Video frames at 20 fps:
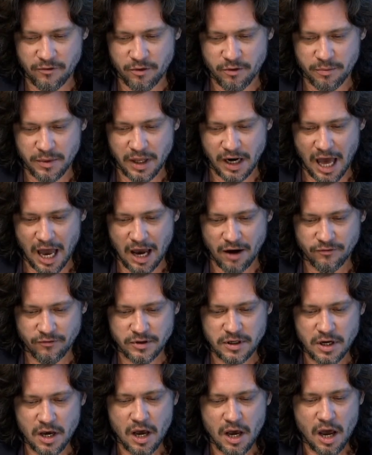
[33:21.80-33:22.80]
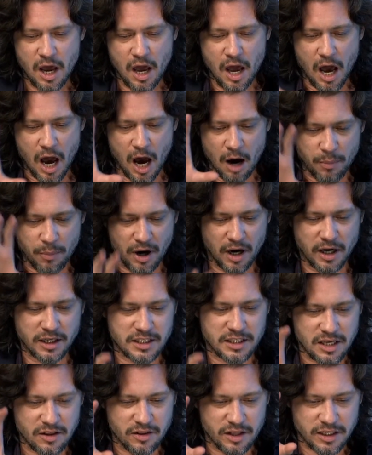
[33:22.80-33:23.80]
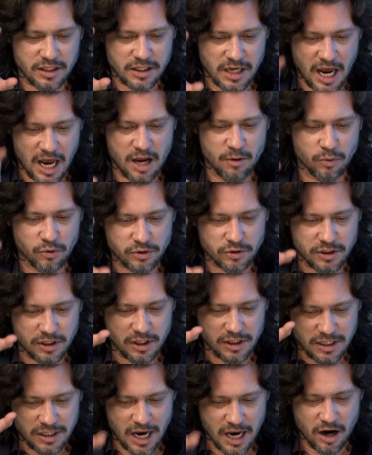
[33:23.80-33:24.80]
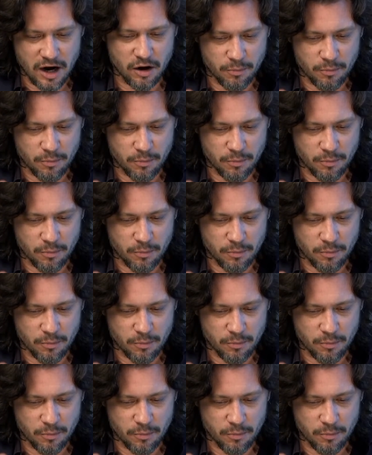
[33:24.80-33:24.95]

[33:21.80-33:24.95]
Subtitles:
from the left, a party that's able to tear